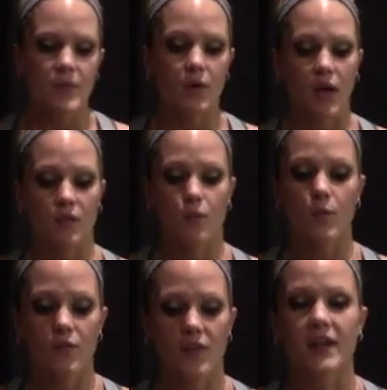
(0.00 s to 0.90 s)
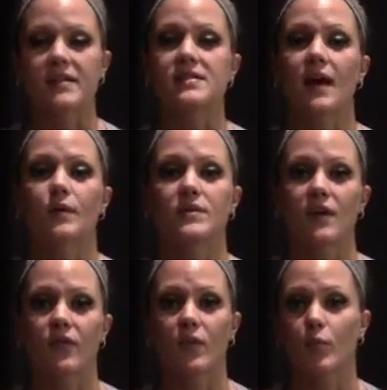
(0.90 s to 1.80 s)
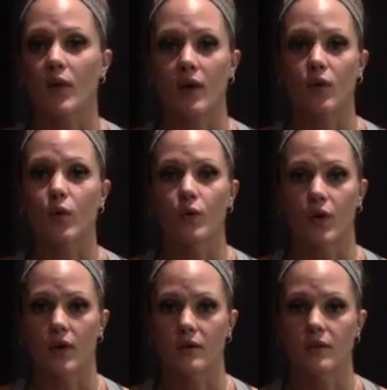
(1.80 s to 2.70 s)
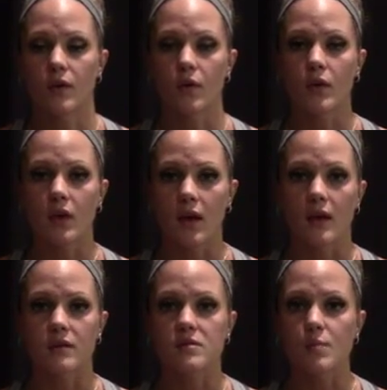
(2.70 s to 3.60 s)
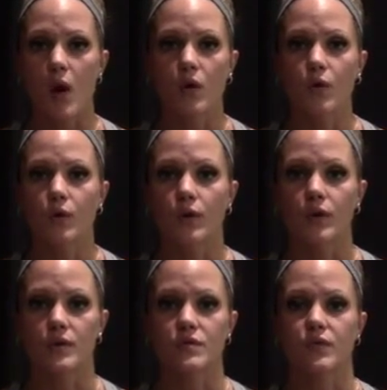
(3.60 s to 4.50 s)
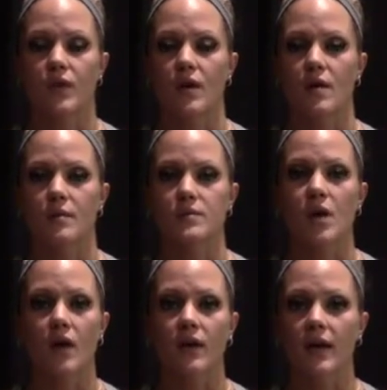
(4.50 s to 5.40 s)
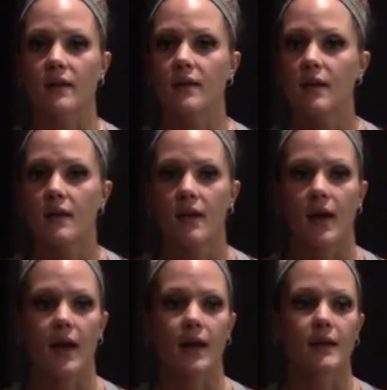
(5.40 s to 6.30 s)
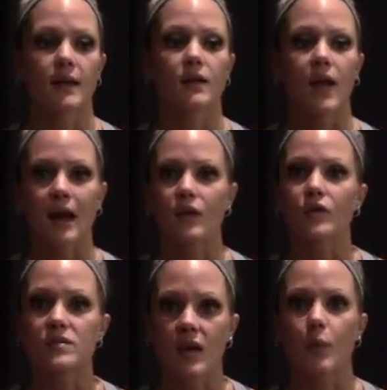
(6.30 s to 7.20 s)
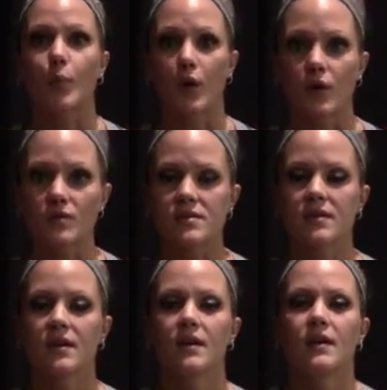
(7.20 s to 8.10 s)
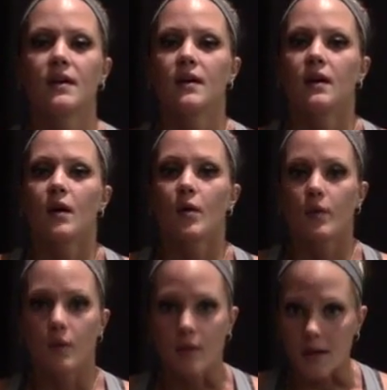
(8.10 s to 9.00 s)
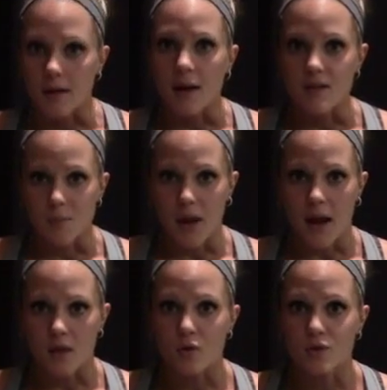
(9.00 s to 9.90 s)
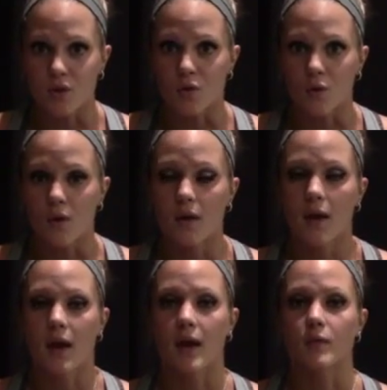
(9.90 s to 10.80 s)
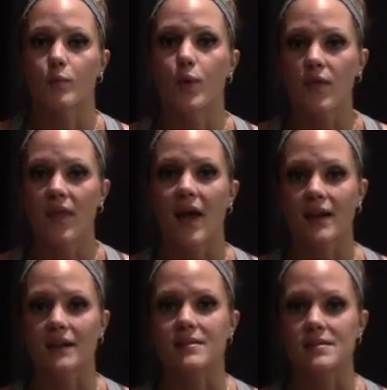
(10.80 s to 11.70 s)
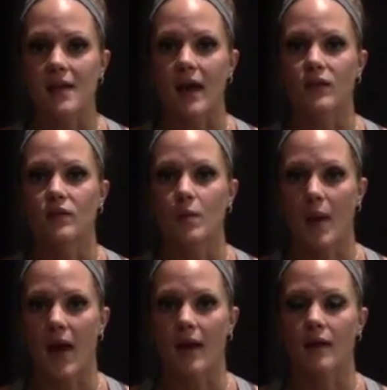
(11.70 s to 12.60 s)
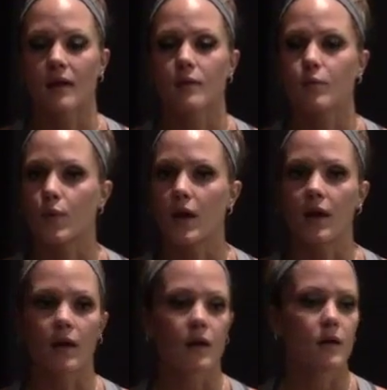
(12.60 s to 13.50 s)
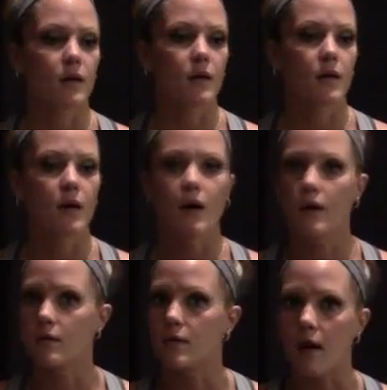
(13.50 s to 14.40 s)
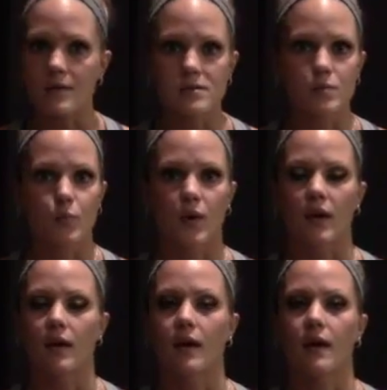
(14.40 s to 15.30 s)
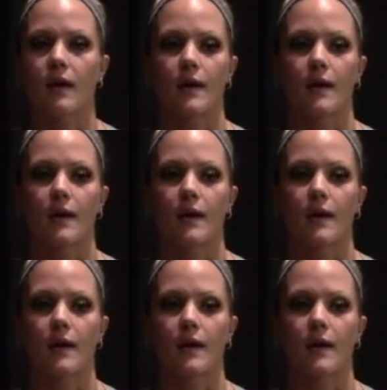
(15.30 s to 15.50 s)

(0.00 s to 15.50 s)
Okay, well for this, I would definitely bring a cooler. You can get small coolers from Target, and it kind of looks like a purse. Get an ice pack or two and put that inside the bag. Bring nuts, bring